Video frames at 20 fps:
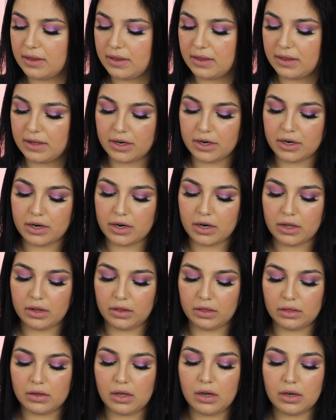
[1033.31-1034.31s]
their
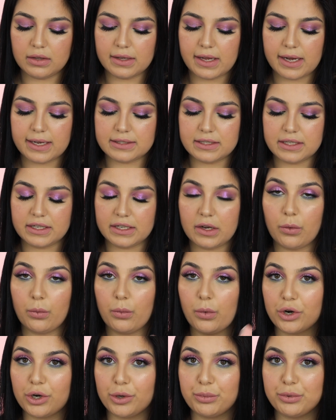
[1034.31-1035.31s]
long-lasting
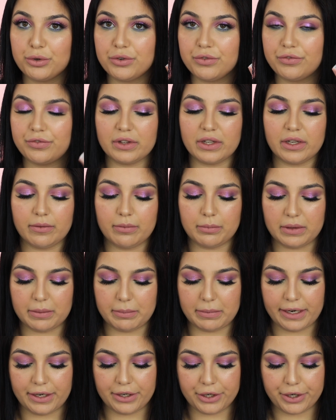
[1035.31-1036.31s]
waterproof lip
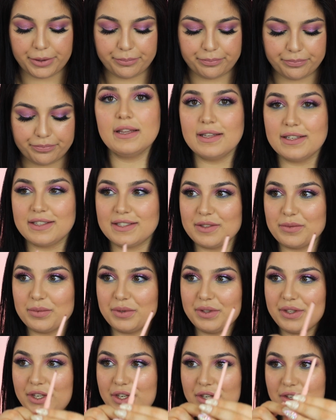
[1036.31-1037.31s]
liner. This is
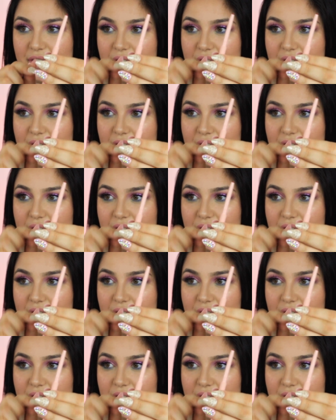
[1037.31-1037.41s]
really cute. I